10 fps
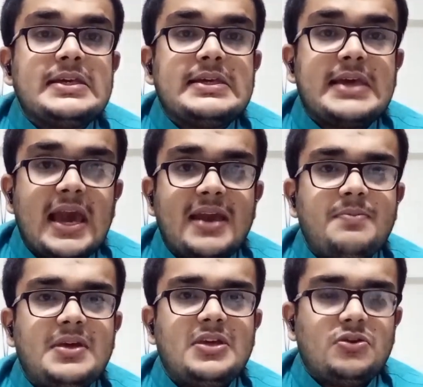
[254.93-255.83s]
can
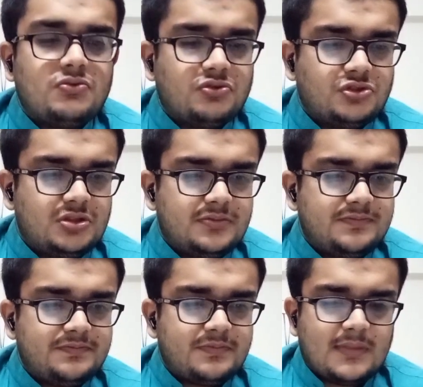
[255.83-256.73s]
be used
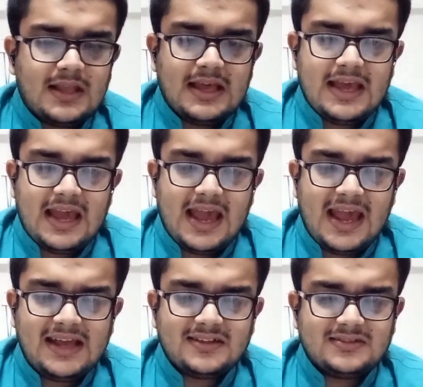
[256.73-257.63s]

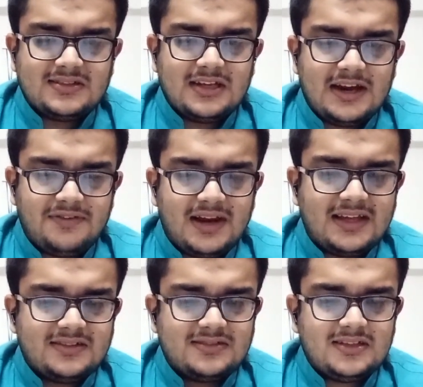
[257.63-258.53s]
as
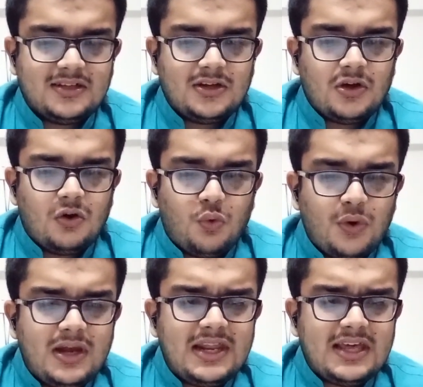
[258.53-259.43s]
evidence
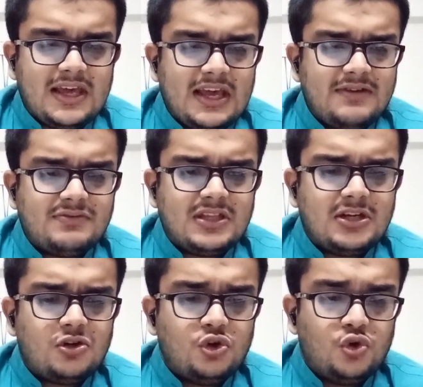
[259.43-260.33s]
only if
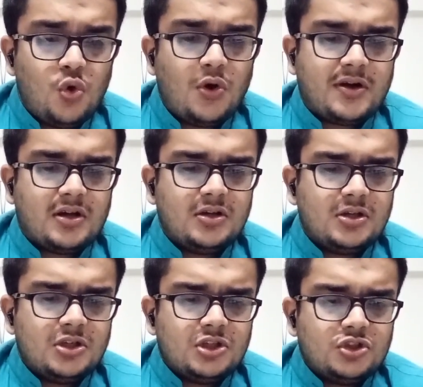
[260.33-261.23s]
the court
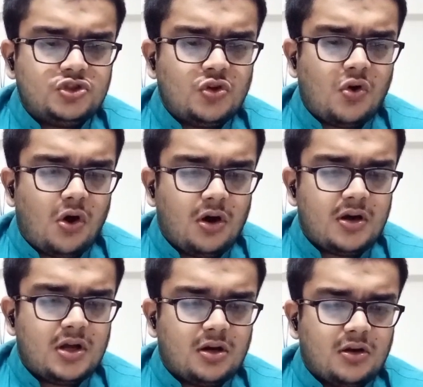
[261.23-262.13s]
so
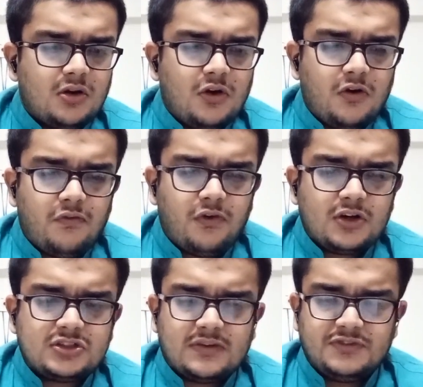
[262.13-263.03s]
order for
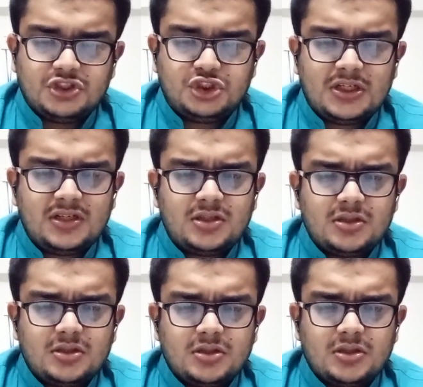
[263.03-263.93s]
sufficient
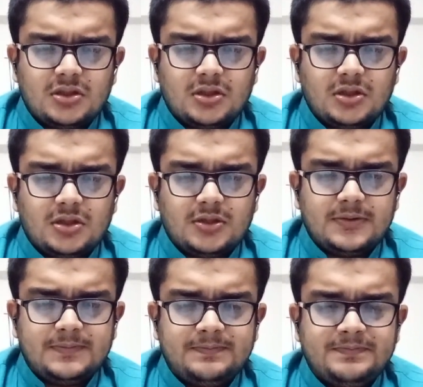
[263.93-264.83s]
uh,
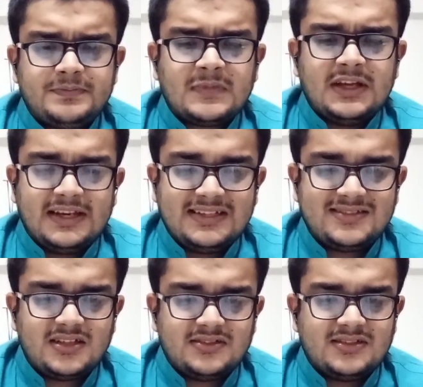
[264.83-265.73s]

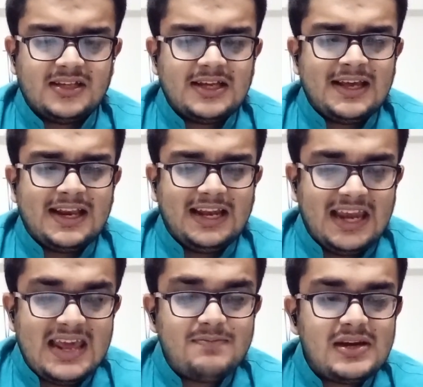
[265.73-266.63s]
reasons,
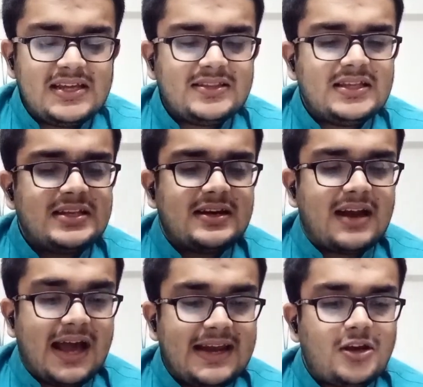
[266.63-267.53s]
namely the
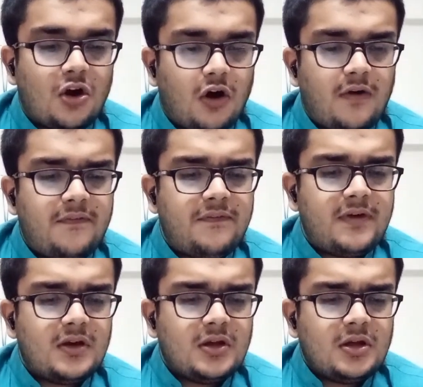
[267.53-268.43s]
right of
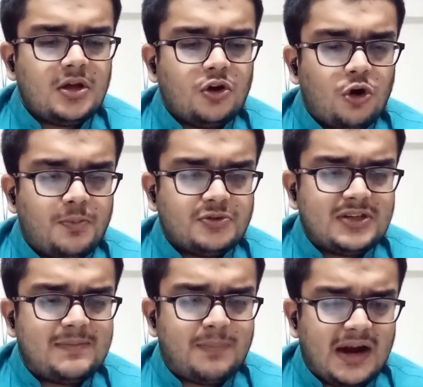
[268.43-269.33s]

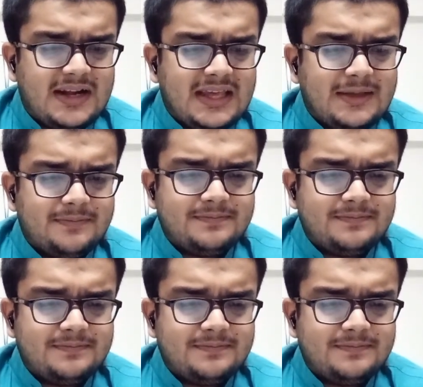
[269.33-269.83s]
opposite party